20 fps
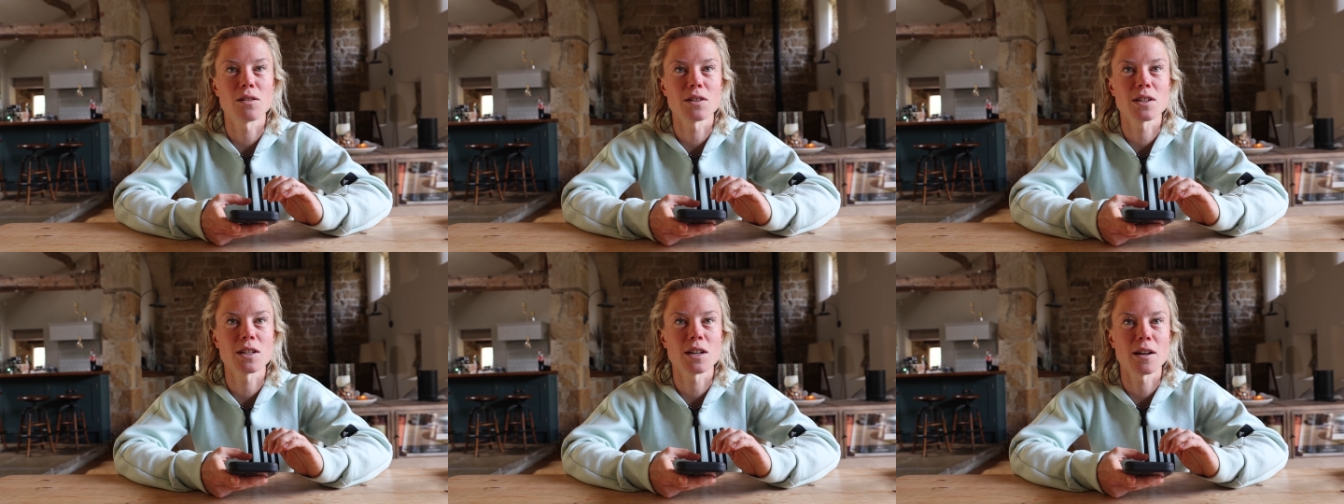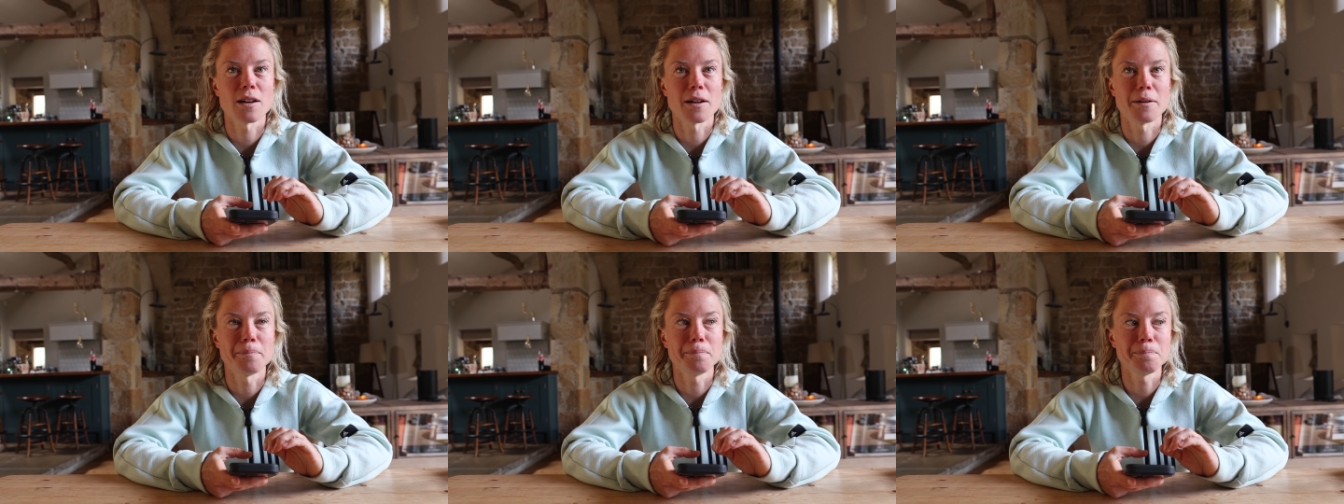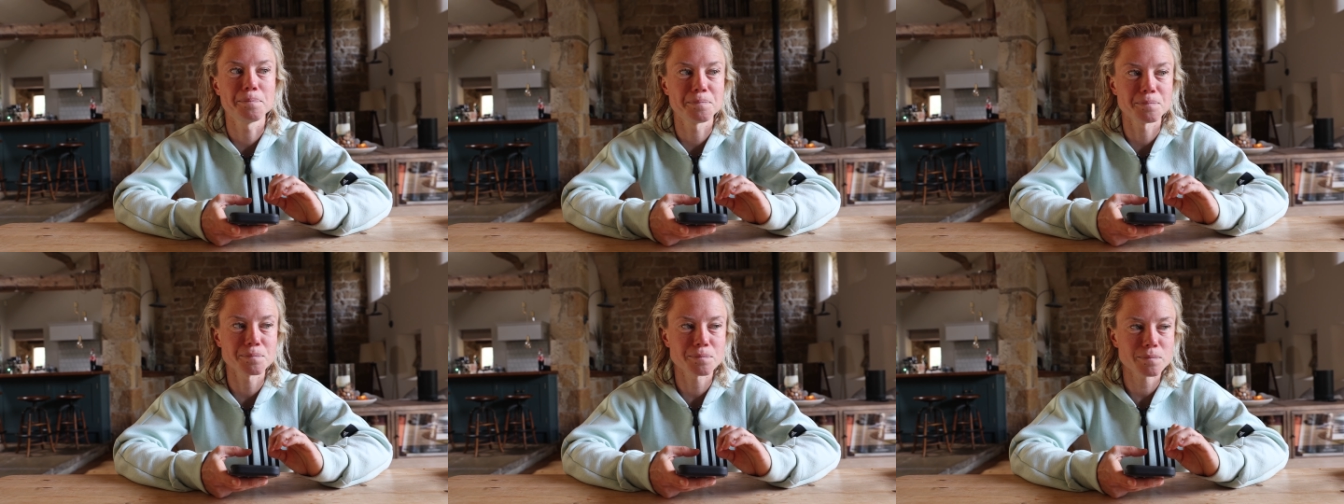a long
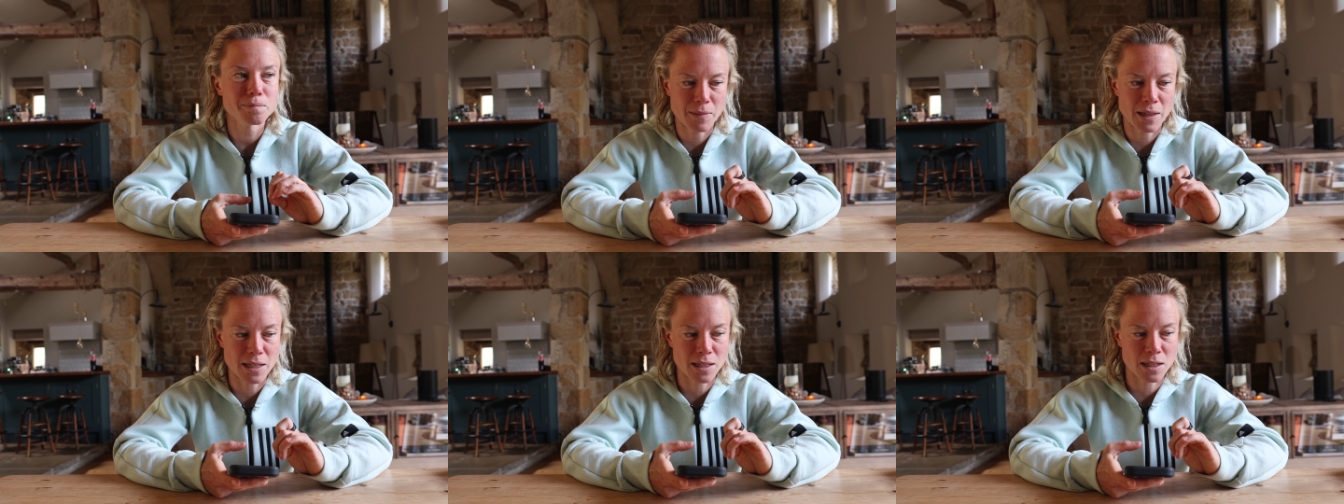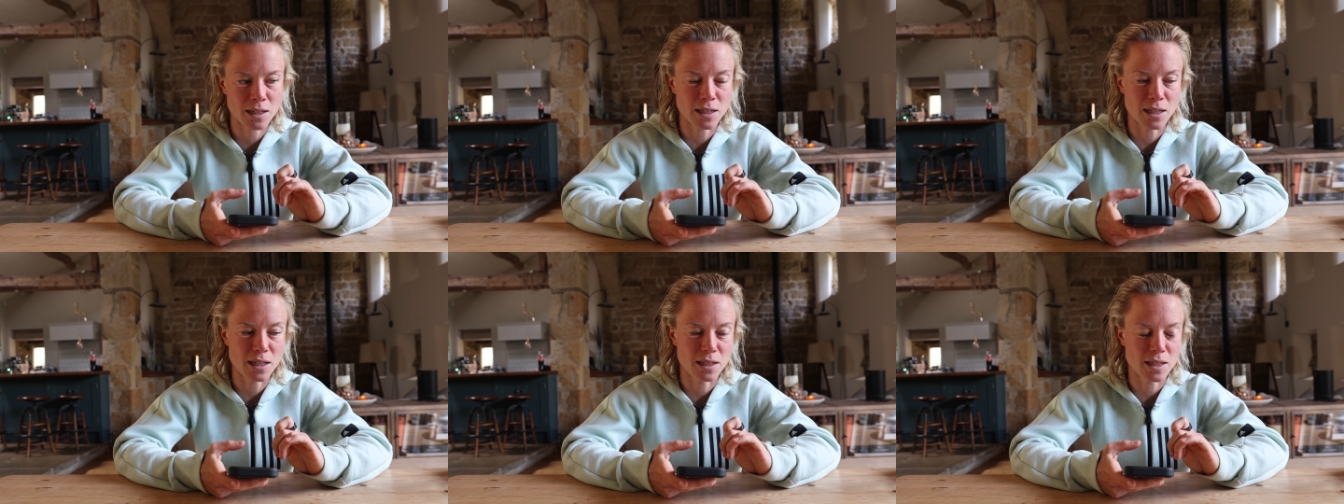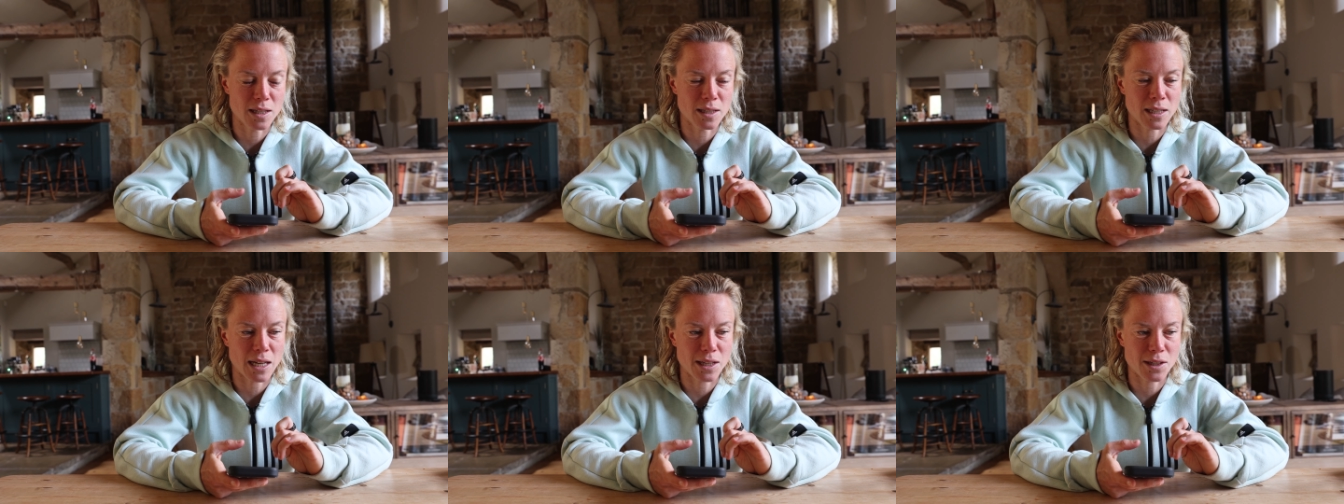time, it's clear
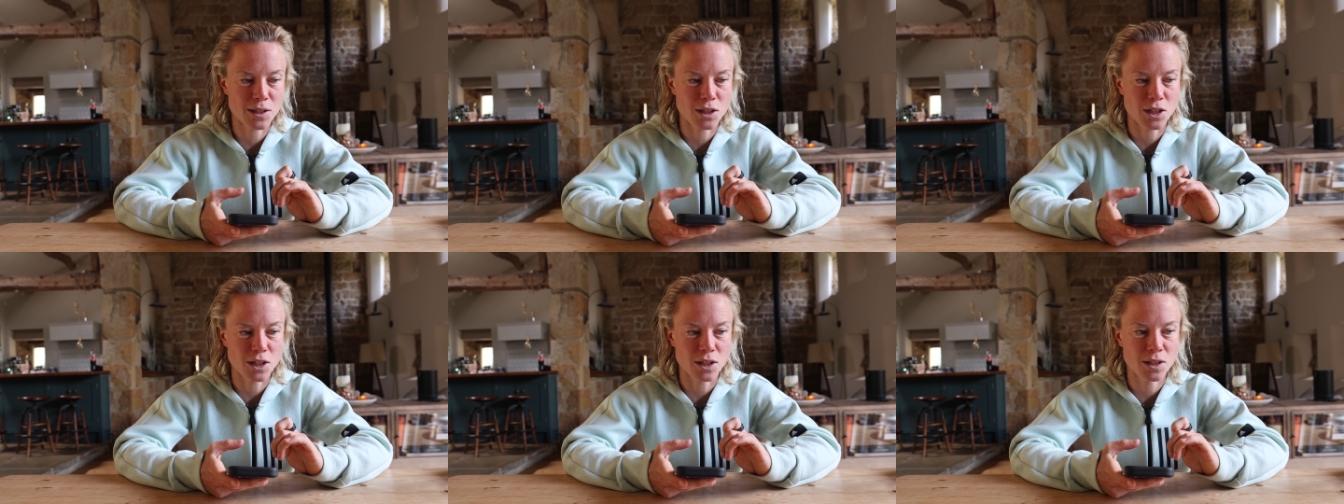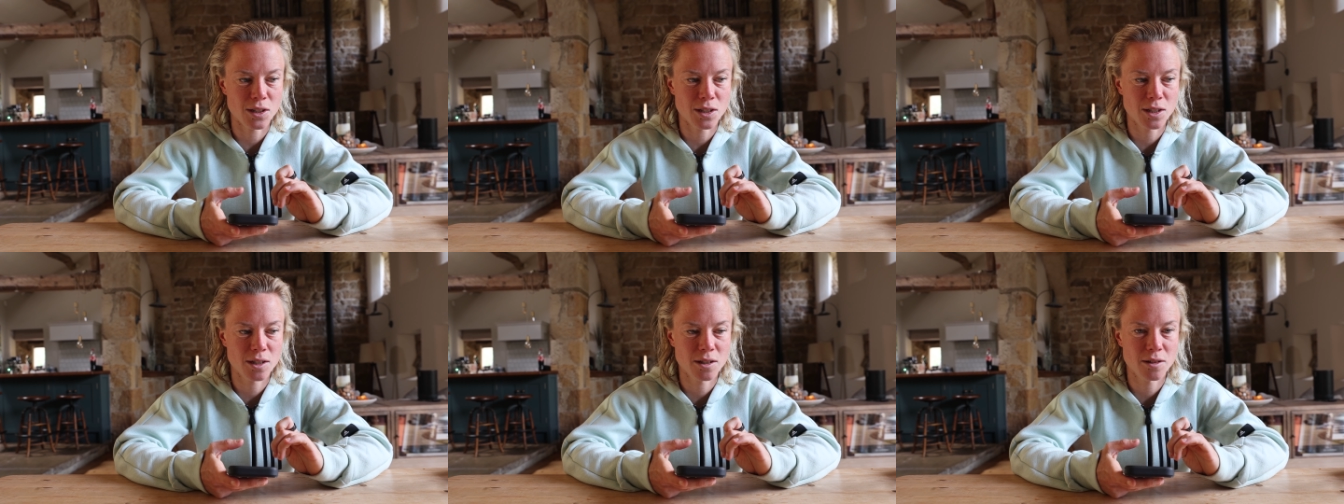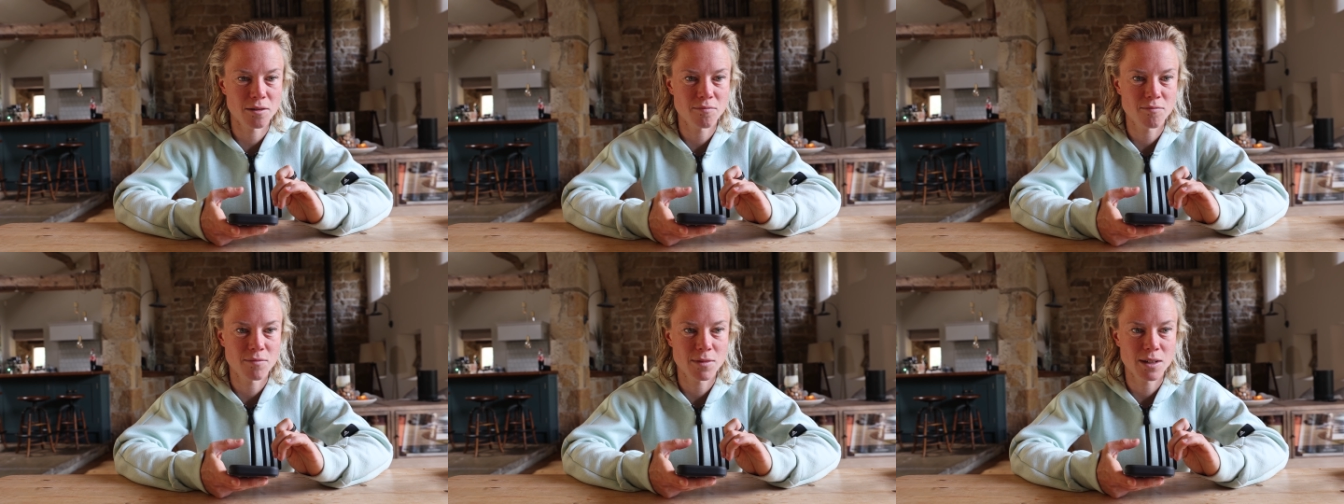that that's just,